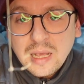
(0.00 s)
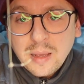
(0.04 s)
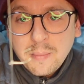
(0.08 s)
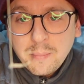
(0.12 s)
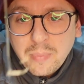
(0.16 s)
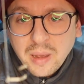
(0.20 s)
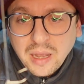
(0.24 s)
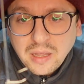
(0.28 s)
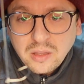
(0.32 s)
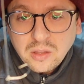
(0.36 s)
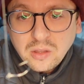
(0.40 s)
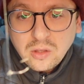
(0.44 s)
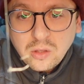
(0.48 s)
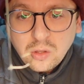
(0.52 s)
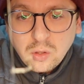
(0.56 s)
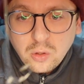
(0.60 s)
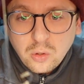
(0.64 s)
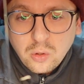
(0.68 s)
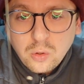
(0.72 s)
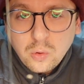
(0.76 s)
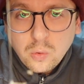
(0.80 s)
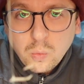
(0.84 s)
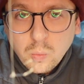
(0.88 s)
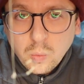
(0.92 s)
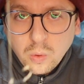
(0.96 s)
But
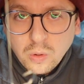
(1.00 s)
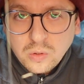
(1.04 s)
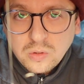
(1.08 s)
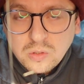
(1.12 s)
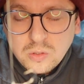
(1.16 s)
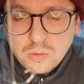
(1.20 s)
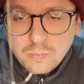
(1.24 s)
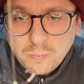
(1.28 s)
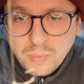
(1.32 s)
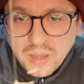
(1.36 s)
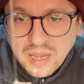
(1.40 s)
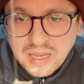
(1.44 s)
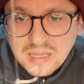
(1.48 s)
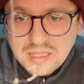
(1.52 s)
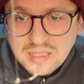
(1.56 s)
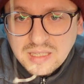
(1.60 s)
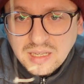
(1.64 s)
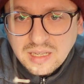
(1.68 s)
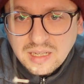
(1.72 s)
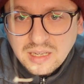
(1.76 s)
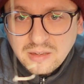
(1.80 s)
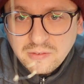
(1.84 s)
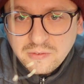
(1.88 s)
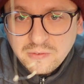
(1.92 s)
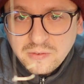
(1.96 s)
you want to
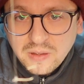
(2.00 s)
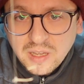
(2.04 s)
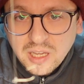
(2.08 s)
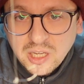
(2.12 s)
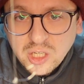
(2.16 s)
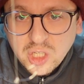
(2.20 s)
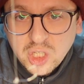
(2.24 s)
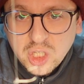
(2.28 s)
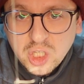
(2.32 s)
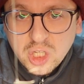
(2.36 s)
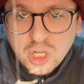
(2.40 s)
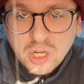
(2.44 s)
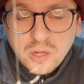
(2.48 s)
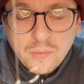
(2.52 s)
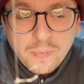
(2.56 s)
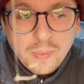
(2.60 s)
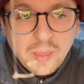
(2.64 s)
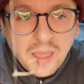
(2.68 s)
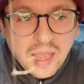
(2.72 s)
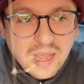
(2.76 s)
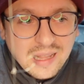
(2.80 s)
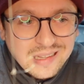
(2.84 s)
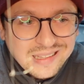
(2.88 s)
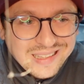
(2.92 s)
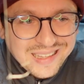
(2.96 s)
basically fish
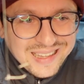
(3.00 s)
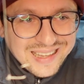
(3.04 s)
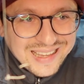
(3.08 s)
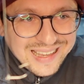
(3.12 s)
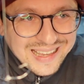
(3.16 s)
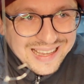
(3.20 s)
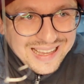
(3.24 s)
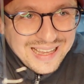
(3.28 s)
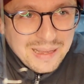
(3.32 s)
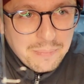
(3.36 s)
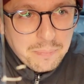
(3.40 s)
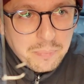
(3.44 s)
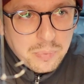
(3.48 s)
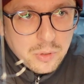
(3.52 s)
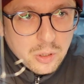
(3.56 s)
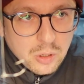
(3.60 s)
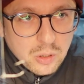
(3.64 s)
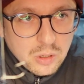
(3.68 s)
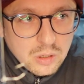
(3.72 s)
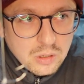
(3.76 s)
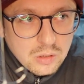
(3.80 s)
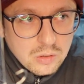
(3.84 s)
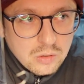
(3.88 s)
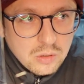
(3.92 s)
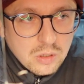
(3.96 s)
and keep your
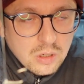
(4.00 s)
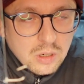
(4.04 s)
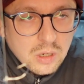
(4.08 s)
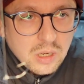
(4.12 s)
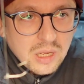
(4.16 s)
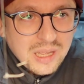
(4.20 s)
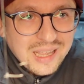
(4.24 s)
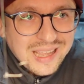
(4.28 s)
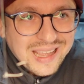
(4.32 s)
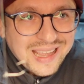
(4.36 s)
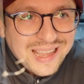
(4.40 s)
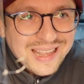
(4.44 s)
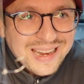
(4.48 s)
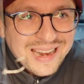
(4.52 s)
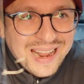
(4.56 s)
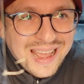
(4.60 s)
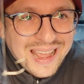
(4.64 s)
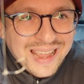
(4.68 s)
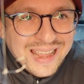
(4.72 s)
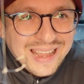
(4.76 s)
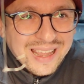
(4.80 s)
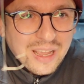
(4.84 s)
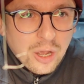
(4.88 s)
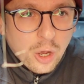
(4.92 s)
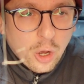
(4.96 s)
lure in
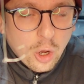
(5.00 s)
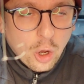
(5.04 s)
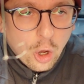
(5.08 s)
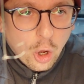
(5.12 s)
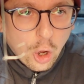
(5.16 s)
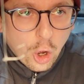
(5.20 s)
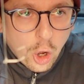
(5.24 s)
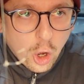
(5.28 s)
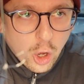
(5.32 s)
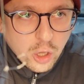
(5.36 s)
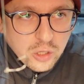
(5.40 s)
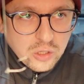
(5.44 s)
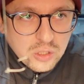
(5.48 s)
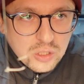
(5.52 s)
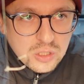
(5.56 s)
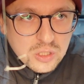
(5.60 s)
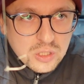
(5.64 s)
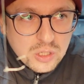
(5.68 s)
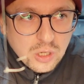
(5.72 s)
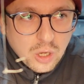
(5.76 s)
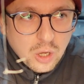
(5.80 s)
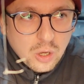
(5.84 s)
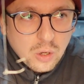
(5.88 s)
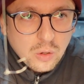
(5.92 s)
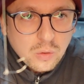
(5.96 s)
a hot
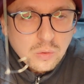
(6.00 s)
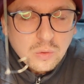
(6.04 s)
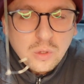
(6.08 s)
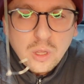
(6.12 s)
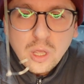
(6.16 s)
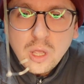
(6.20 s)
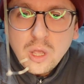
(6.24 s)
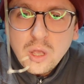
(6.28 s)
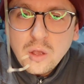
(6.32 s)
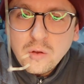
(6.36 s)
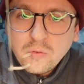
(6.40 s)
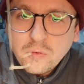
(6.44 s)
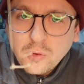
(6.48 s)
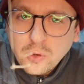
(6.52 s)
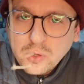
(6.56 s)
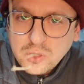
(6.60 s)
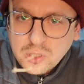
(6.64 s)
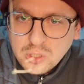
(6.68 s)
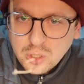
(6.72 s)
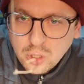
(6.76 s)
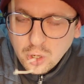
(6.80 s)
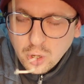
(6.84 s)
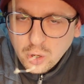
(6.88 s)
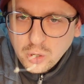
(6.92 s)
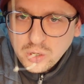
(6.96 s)
zone for
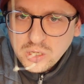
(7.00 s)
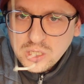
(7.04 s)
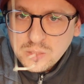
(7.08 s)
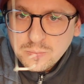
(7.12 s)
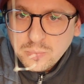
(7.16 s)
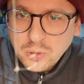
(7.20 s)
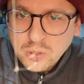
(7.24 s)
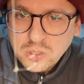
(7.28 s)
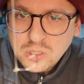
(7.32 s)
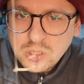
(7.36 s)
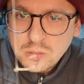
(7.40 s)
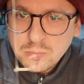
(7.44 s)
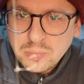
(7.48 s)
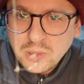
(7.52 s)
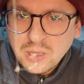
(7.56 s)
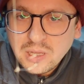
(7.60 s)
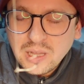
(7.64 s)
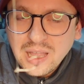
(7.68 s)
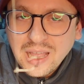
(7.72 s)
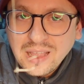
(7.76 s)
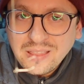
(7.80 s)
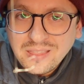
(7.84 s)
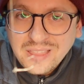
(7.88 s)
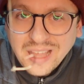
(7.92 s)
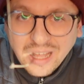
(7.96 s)
as long as
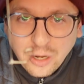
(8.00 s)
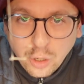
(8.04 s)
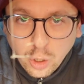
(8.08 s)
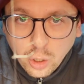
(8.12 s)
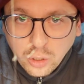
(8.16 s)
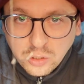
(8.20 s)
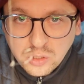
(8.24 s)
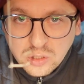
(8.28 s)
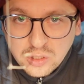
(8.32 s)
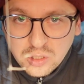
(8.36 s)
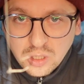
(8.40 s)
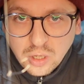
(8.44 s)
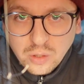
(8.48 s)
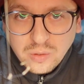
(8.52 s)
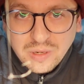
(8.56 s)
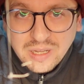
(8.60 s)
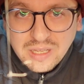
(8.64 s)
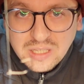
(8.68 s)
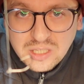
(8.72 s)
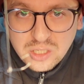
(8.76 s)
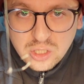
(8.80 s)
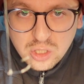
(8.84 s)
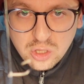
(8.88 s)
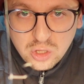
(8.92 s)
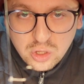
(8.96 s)
possible, and that hot zone
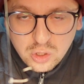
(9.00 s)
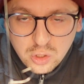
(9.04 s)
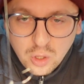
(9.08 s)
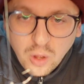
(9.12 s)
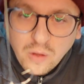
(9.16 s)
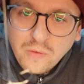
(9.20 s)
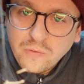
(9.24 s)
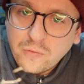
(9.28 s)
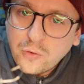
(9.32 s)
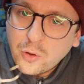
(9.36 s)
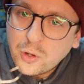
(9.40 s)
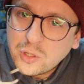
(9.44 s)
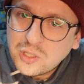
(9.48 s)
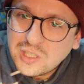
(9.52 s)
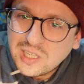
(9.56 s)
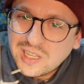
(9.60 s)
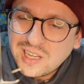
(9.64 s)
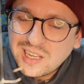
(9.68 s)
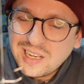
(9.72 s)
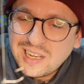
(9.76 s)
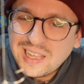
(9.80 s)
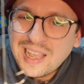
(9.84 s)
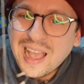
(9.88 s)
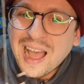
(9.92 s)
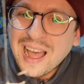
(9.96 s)
is not
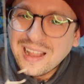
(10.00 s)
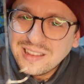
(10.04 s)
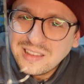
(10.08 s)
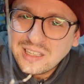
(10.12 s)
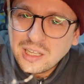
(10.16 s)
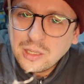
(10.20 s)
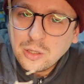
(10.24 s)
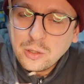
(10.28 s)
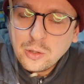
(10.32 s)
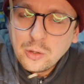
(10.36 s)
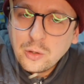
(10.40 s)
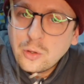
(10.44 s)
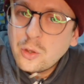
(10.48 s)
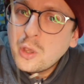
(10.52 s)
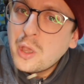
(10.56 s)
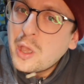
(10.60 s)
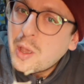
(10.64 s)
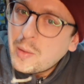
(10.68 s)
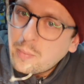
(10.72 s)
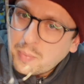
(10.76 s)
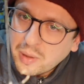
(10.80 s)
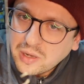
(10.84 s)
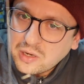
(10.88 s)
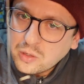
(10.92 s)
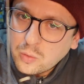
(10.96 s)
vertically under you
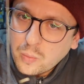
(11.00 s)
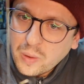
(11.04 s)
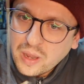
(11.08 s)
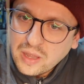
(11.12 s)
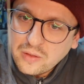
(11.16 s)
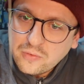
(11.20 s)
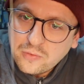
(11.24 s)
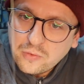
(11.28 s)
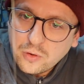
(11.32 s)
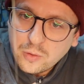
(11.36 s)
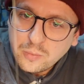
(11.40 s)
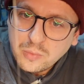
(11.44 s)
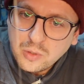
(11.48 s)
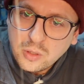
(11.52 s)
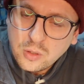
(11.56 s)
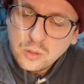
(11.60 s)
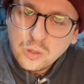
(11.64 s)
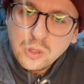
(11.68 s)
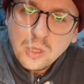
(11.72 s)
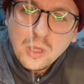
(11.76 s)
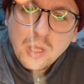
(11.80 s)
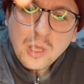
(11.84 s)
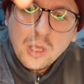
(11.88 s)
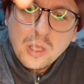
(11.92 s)
but away from you.